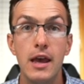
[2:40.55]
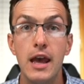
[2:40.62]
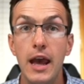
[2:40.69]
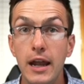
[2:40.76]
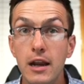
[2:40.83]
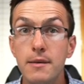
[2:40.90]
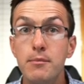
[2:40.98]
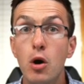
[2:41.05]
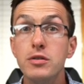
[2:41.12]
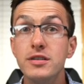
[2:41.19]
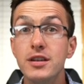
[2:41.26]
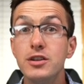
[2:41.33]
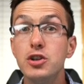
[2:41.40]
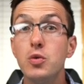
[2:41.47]
And in most
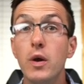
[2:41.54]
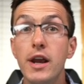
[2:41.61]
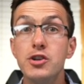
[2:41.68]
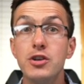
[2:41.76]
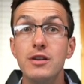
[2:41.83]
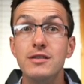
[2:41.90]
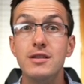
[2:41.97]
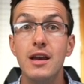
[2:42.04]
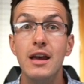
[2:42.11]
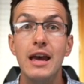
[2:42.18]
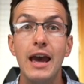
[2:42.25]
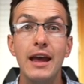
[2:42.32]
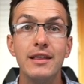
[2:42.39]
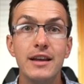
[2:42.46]
situations,
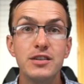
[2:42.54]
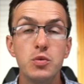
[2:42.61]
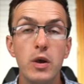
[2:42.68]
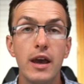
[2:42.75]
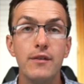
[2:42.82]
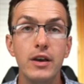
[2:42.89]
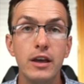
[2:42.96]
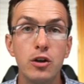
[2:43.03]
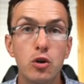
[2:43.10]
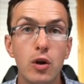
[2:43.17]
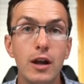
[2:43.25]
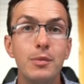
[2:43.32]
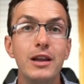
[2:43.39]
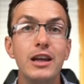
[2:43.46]
unless we have
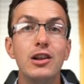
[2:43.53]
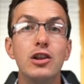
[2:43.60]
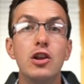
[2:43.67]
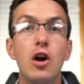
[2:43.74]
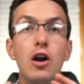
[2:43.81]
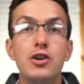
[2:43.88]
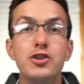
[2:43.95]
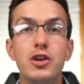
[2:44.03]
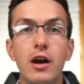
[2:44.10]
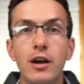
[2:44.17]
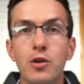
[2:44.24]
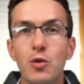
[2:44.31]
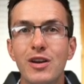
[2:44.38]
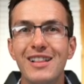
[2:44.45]
incredibly large
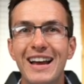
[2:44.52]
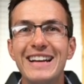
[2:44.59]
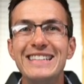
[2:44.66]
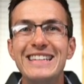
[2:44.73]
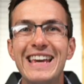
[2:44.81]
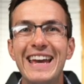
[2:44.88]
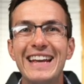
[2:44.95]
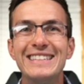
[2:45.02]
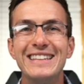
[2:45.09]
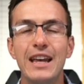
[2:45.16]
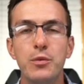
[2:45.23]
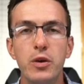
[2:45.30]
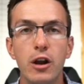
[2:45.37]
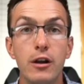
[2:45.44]
unrealized gains
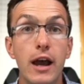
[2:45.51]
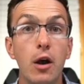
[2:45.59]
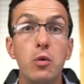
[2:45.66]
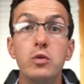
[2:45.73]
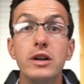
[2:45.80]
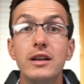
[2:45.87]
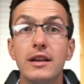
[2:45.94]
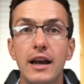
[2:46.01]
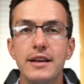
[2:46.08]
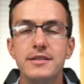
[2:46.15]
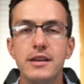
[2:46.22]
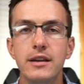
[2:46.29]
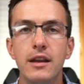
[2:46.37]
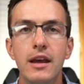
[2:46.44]
that we are now
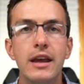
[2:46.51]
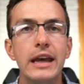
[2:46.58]
realizing,